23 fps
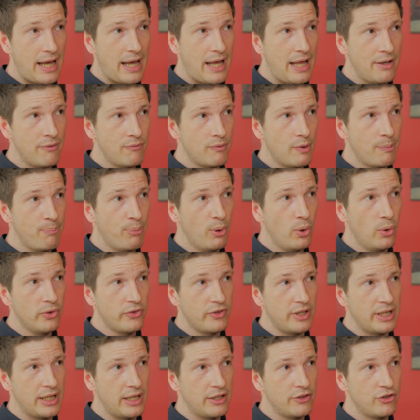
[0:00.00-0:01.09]
And
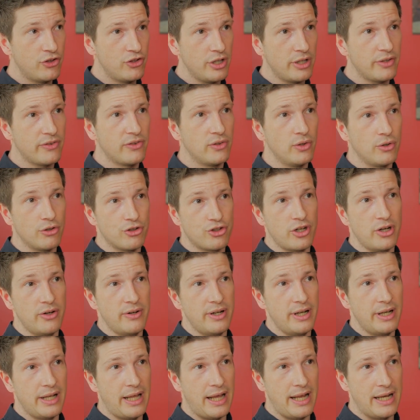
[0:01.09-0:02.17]
reporting has just not
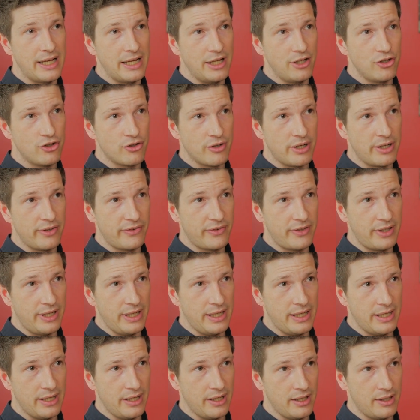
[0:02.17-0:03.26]
shown any interest
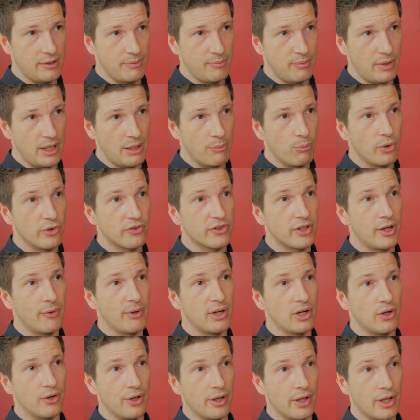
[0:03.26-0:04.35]
in what's
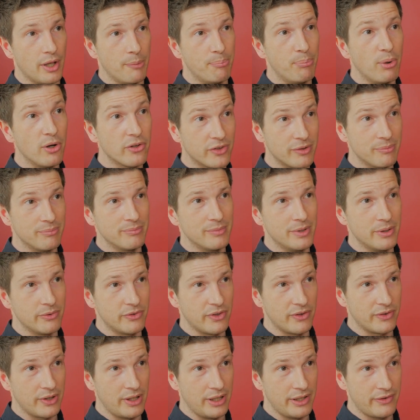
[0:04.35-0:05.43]
going on at the bottom of
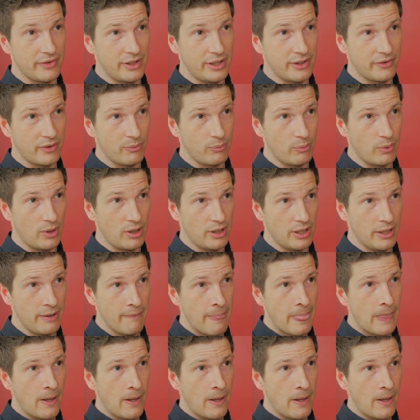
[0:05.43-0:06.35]
society, as it were.